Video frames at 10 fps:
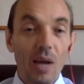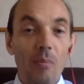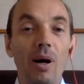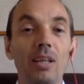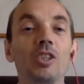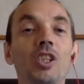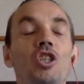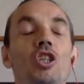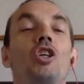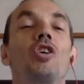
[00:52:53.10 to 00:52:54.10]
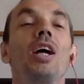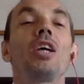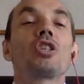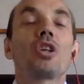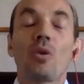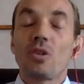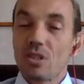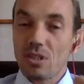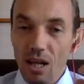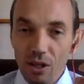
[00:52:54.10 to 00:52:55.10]
but regeneration on
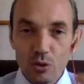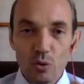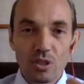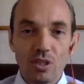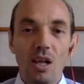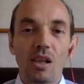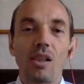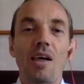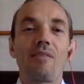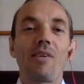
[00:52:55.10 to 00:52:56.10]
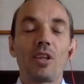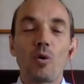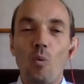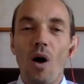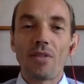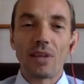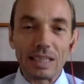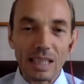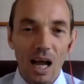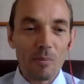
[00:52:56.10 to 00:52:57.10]
cell-to-cell level, the one
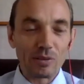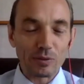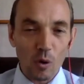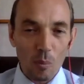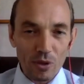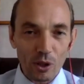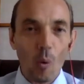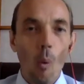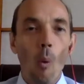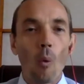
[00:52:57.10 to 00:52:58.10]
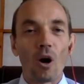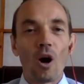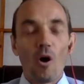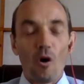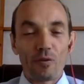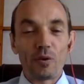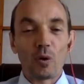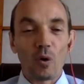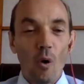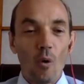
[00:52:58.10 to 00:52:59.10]
that coming from the core of
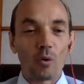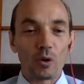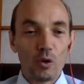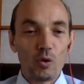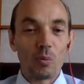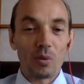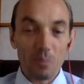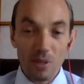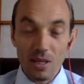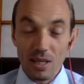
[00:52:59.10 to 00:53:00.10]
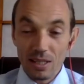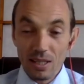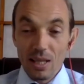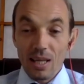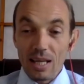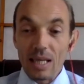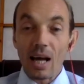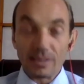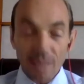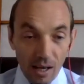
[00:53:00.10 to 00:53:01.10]
your own human being in
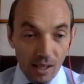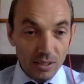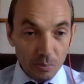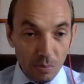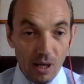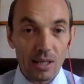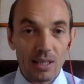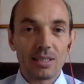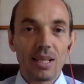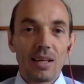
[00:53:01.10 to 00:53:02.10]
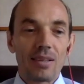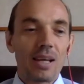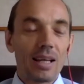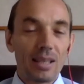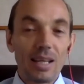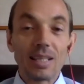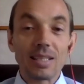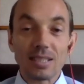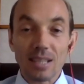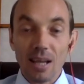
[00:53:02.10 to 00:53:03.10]
adult bodies, that
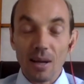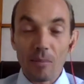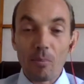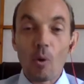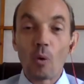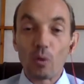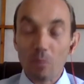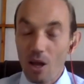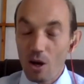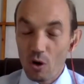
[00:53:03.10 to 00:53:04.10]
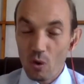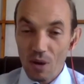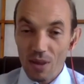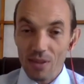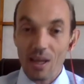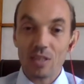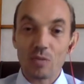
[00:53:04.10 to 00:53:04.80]
is the bone marrow, and that's